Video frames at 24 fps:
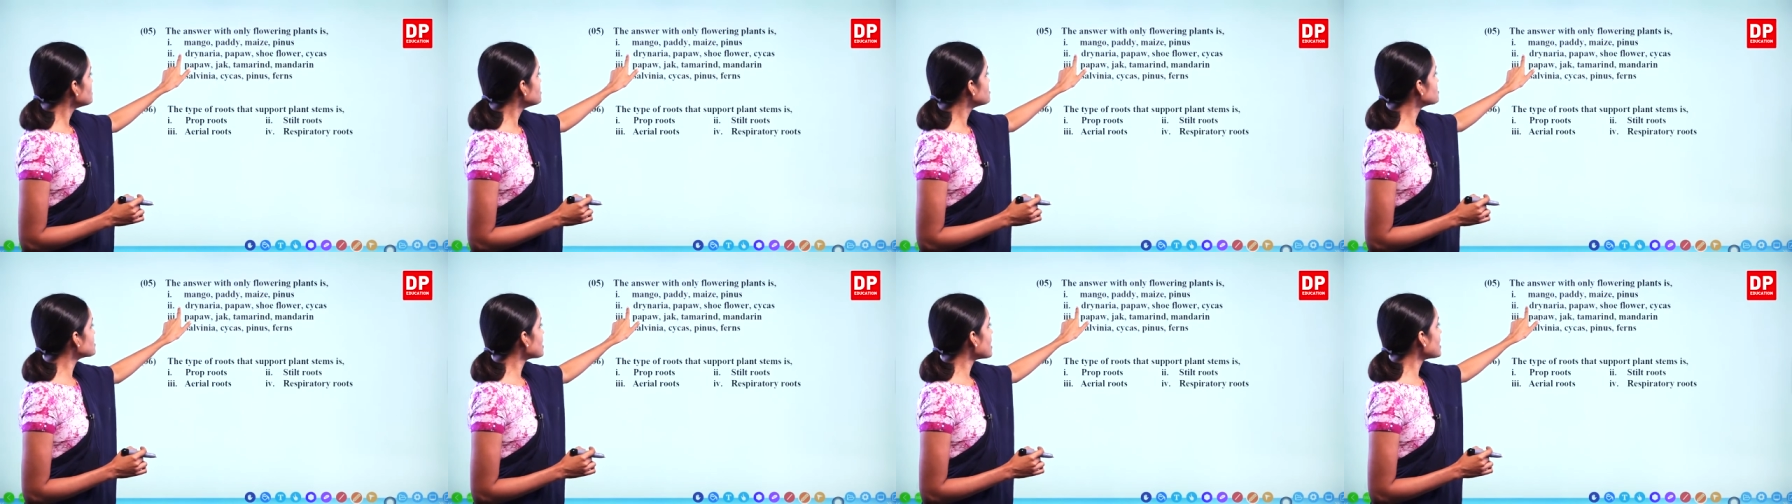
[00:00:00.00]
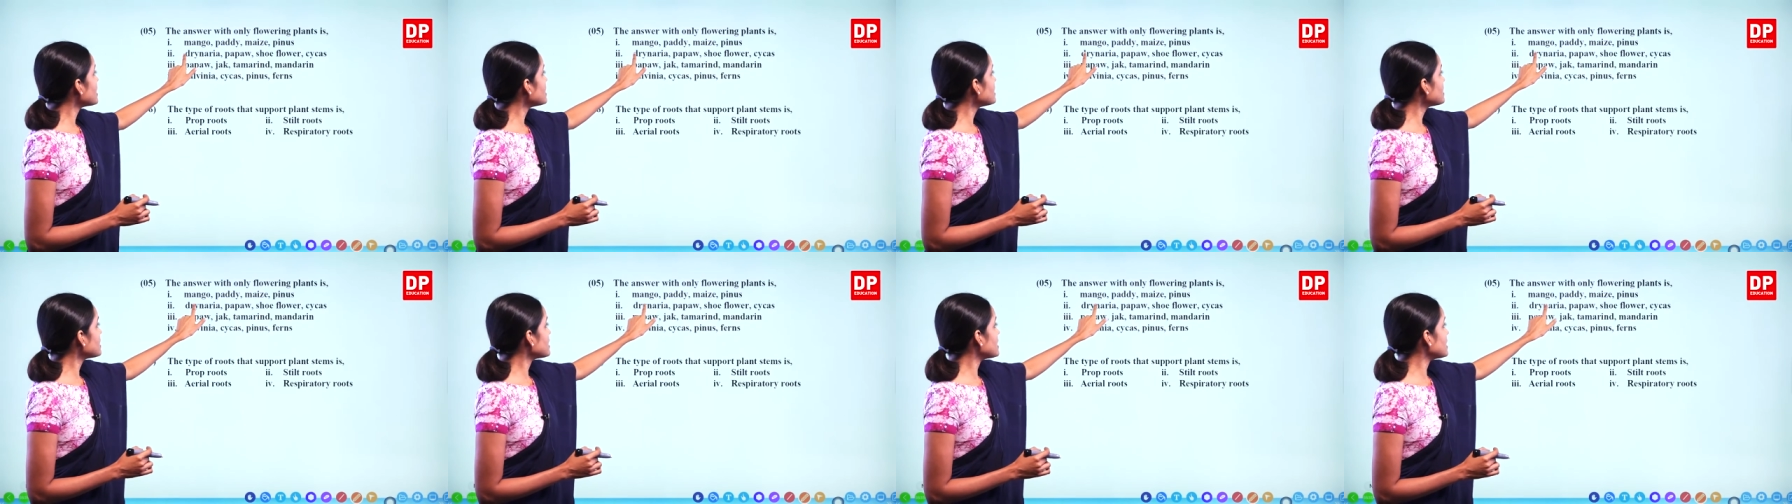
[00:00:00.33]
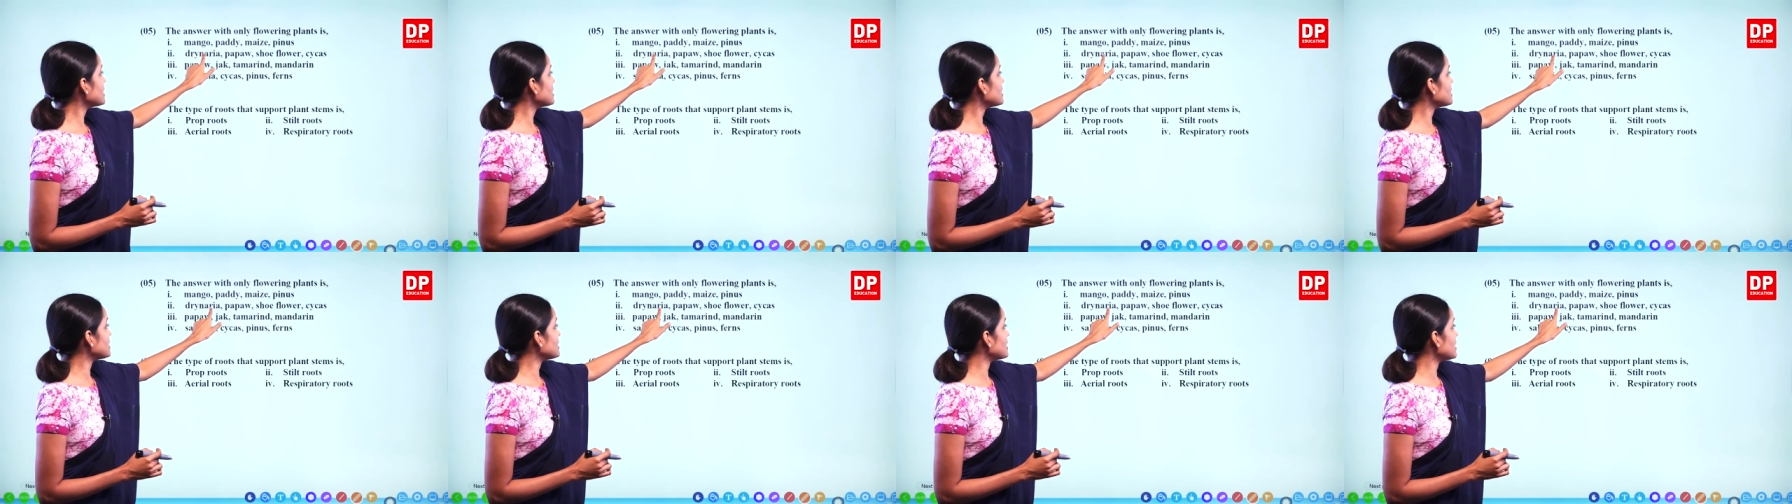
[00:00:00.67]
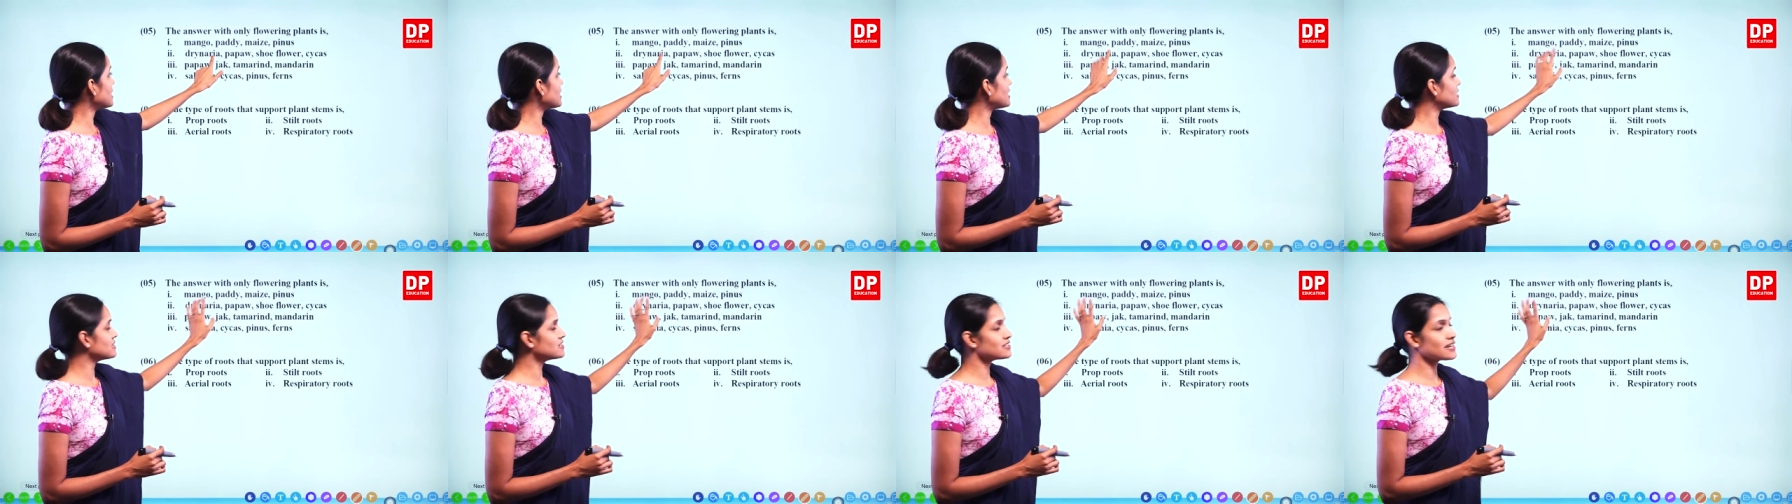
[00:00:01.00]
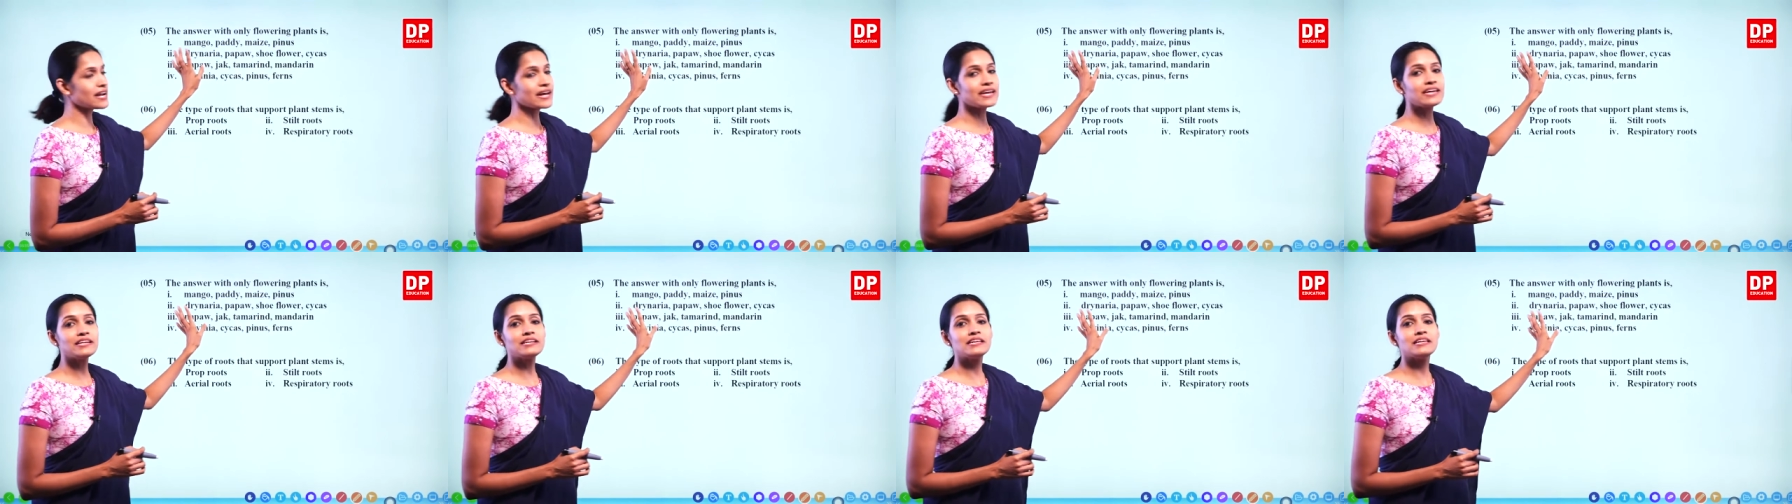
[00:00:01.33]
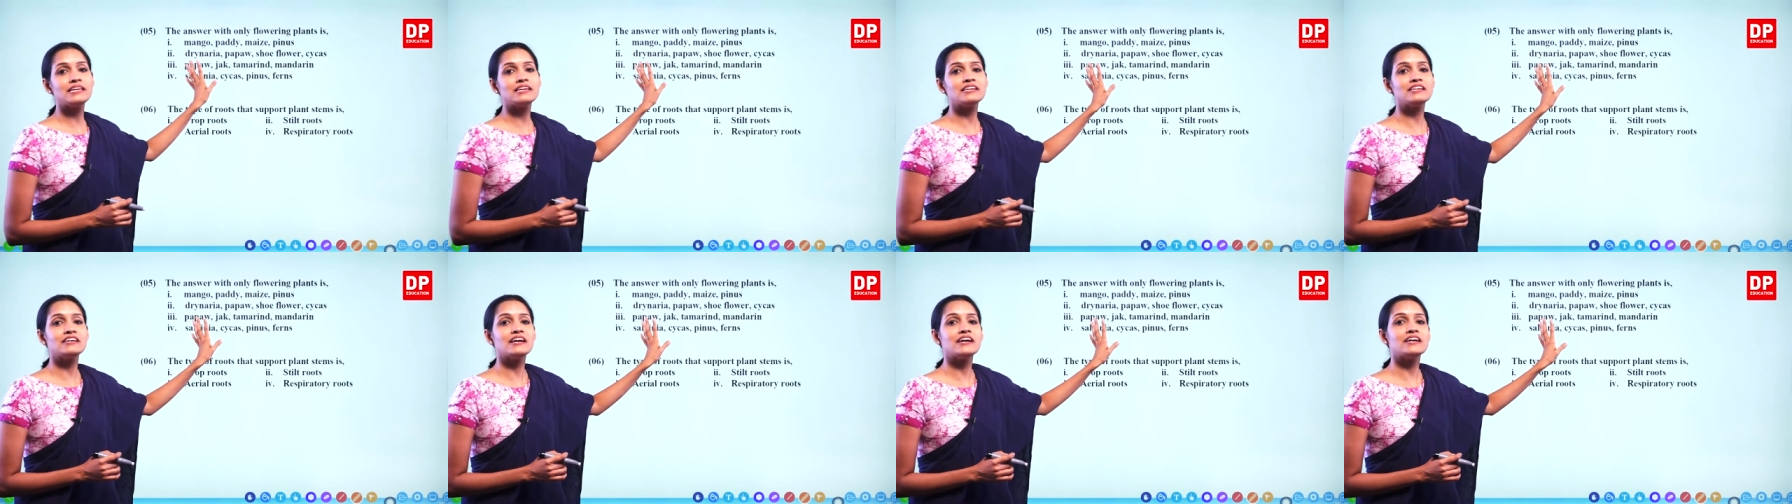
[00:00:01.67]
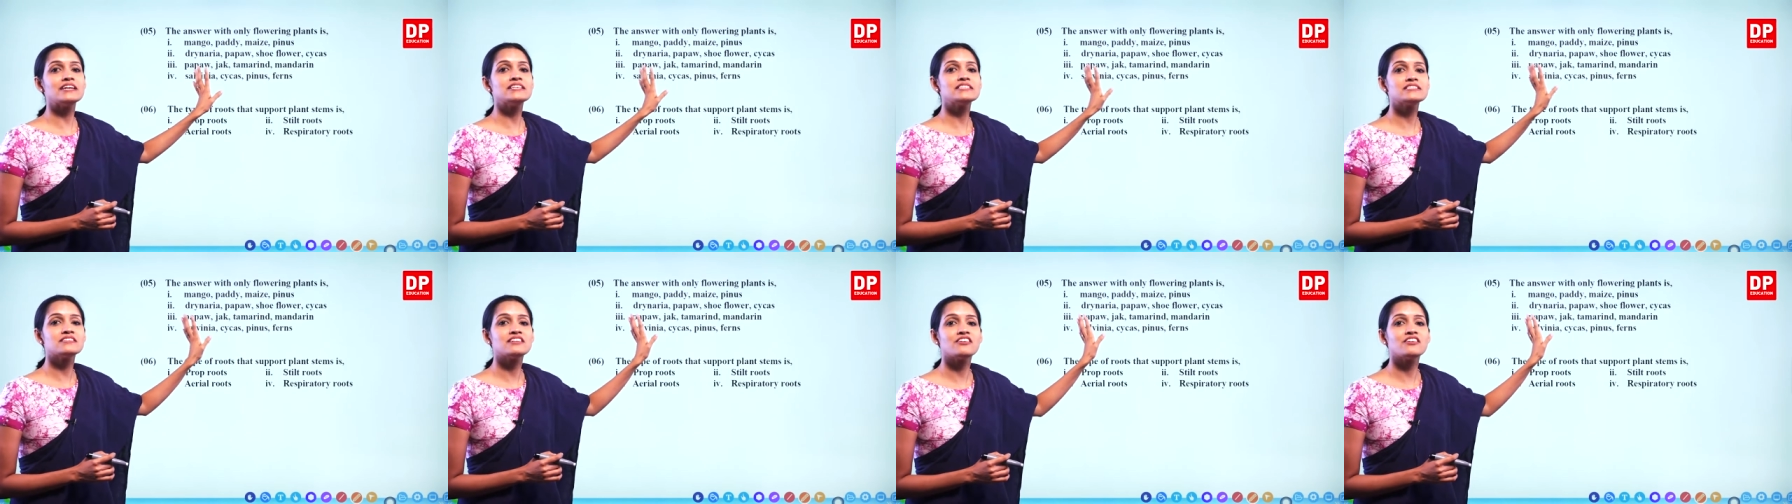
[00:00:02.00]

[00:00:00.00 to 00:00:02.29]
Dryonaria. Dryonaria is